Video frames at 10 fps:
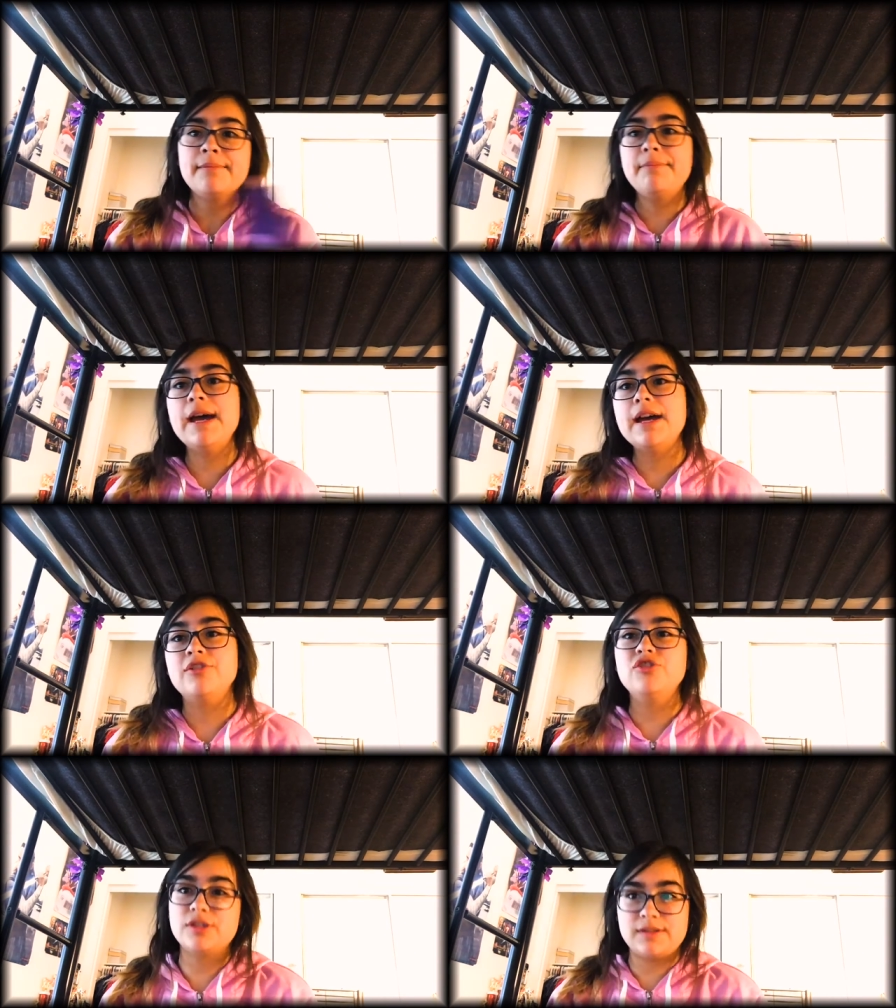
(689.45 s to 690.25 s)

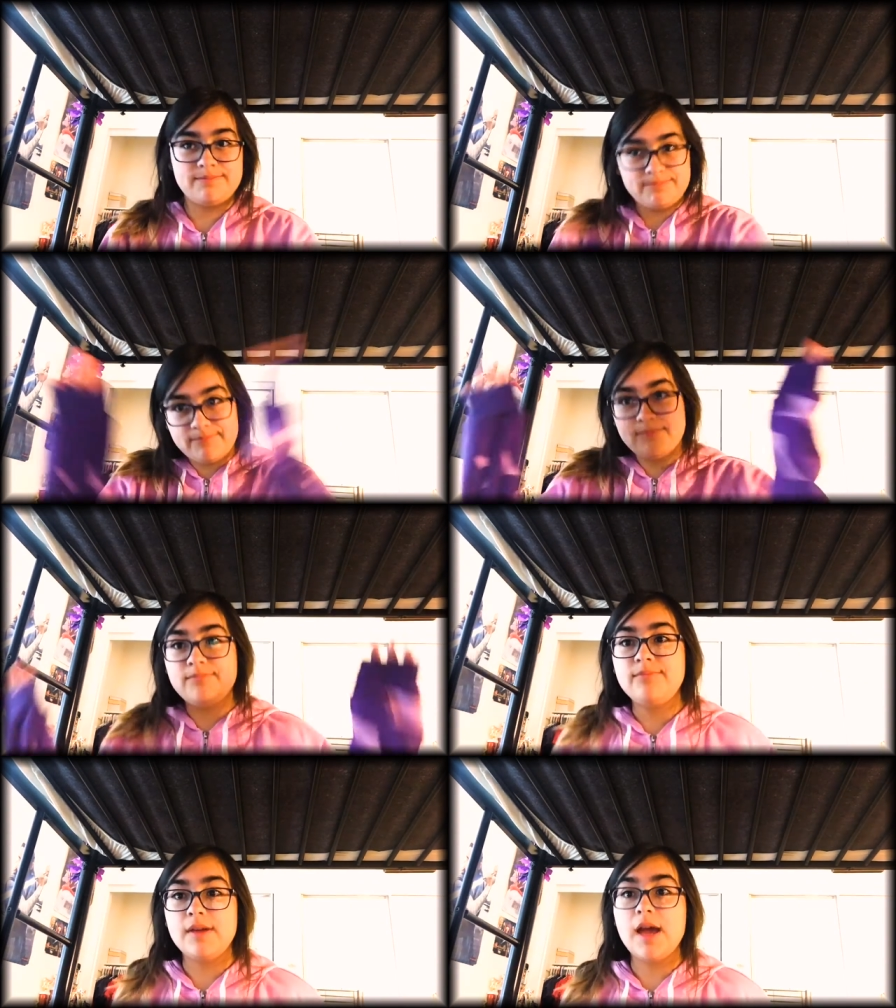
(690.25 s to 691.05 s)
Bad, just
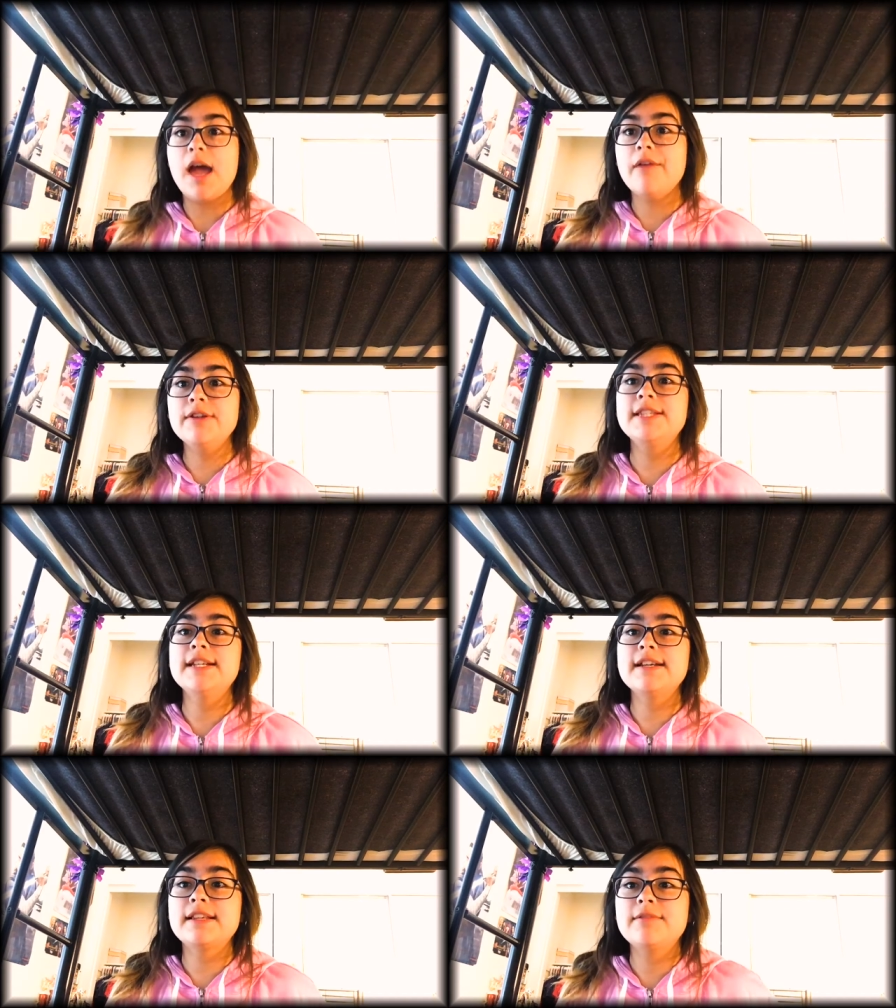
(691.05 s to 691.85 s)

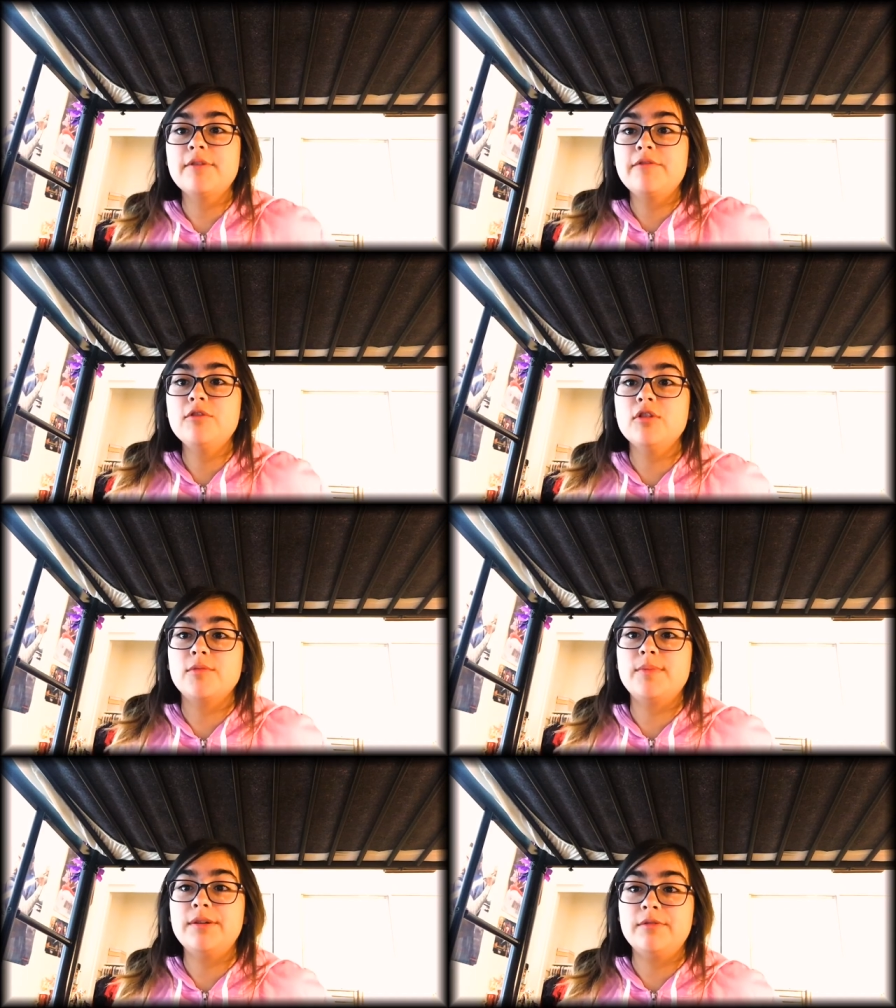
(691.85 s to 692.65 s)
everything I said
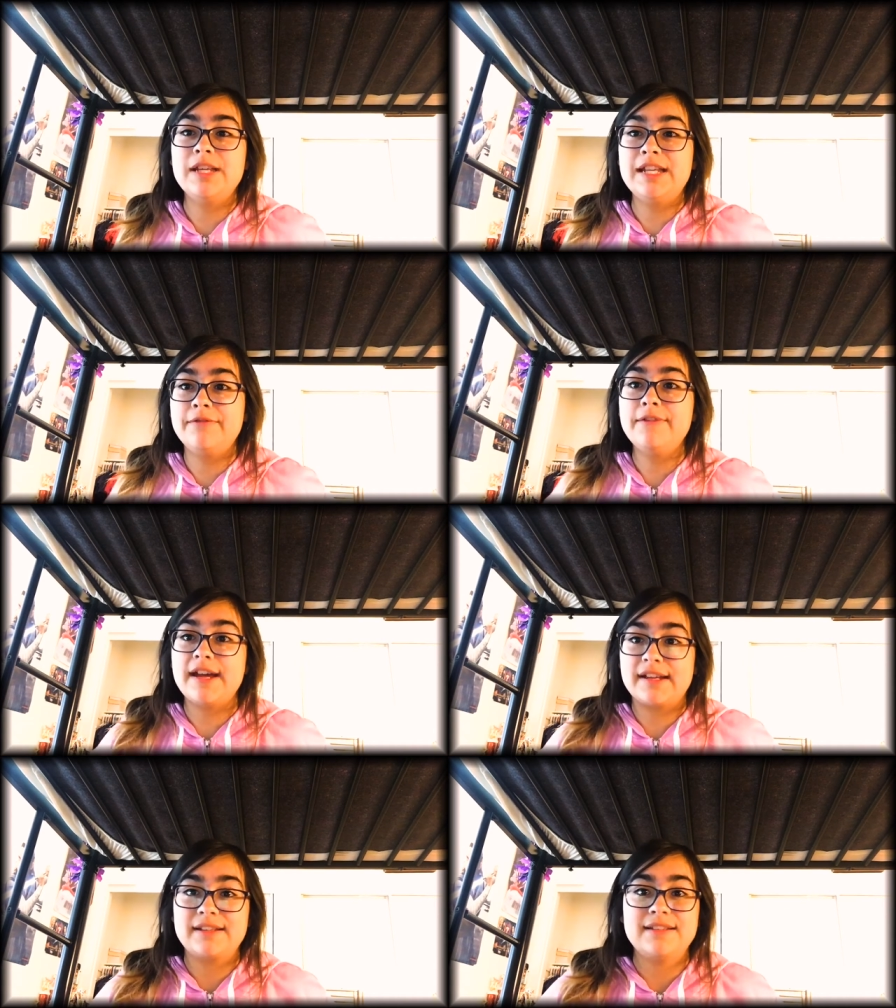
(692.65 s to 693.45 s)
before, but in
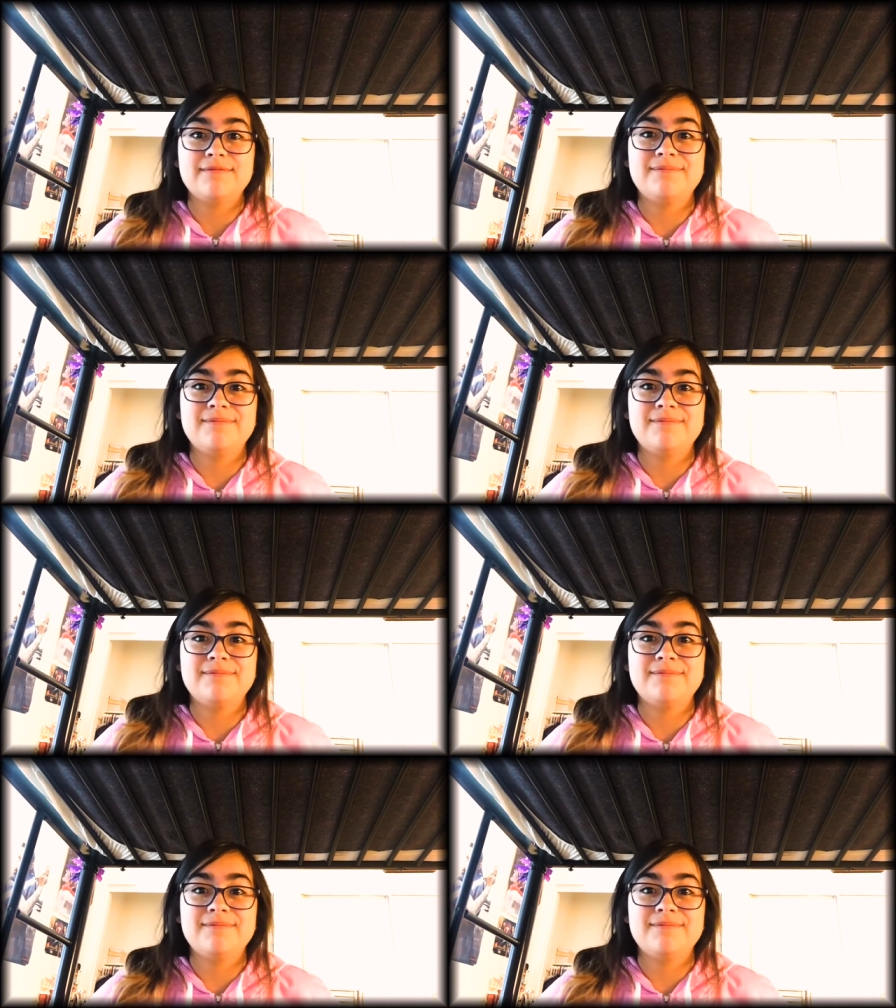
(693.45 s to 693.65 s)
effect.